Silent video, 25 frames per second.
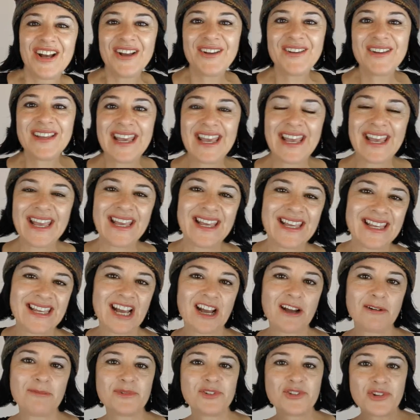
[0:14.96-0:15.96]
Okay,
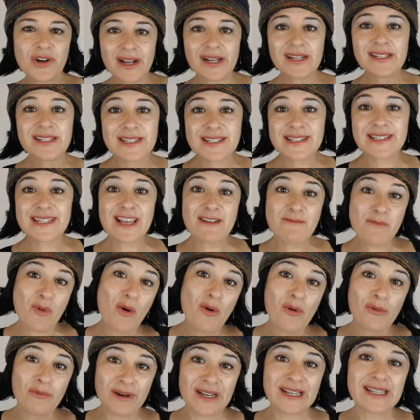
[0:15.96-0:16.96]
I'm trying to stay
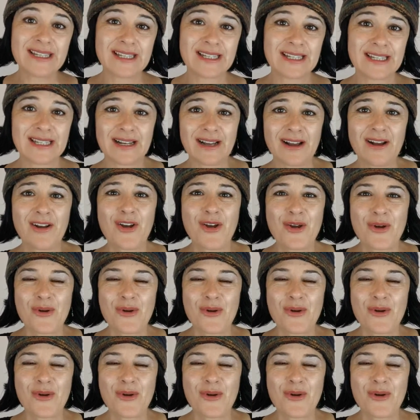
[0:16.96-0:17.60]
more regular